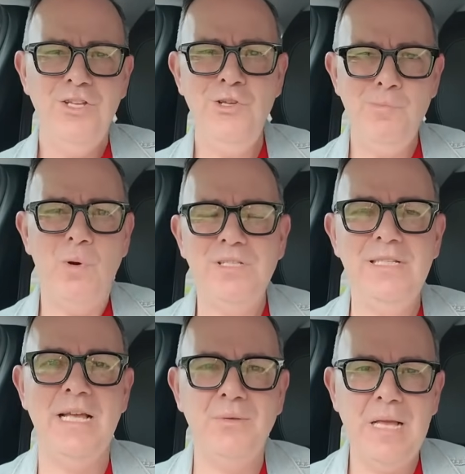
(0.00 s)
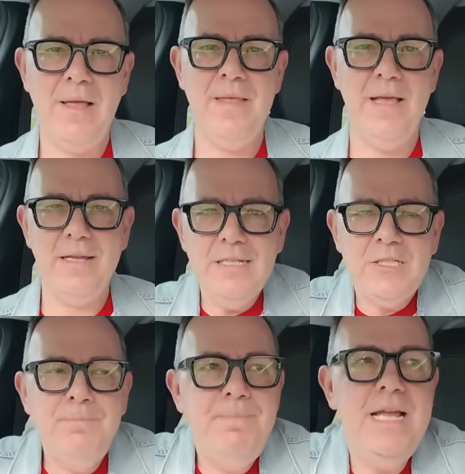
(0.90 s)
you boys and girls out there can
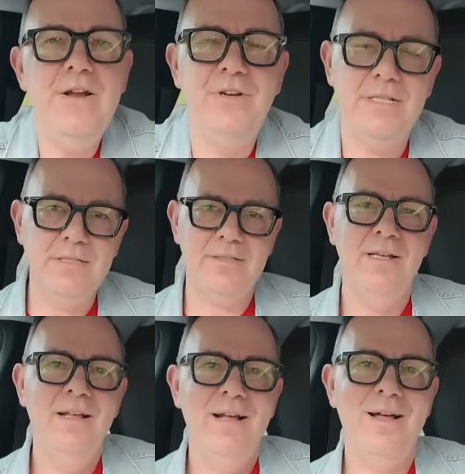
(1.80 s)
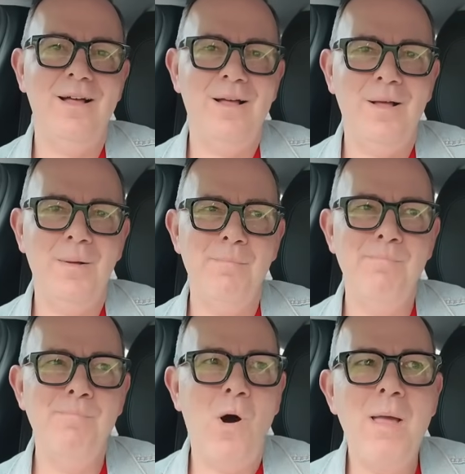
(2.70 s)
experience
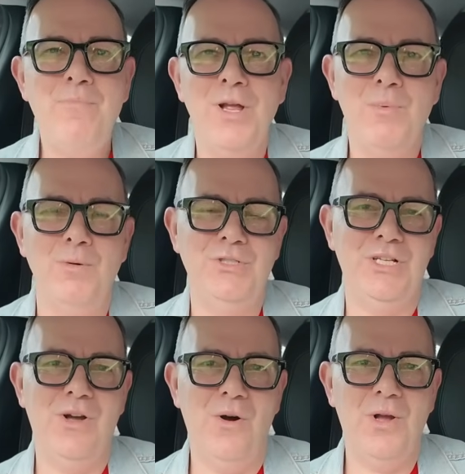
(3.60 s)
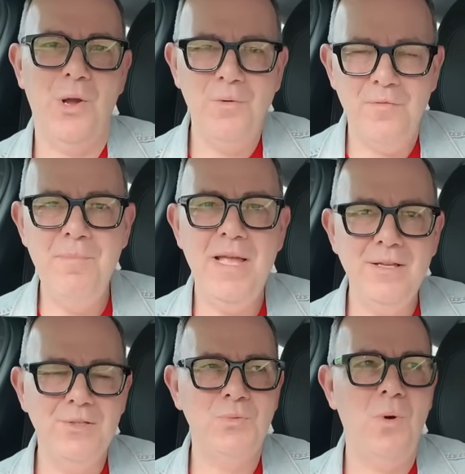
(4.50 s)
my Brickworld Chicago with
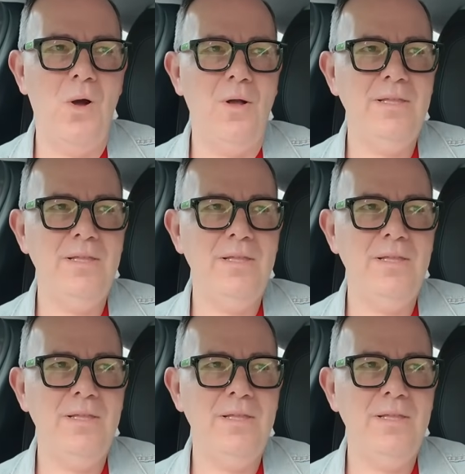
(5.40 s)
me as well.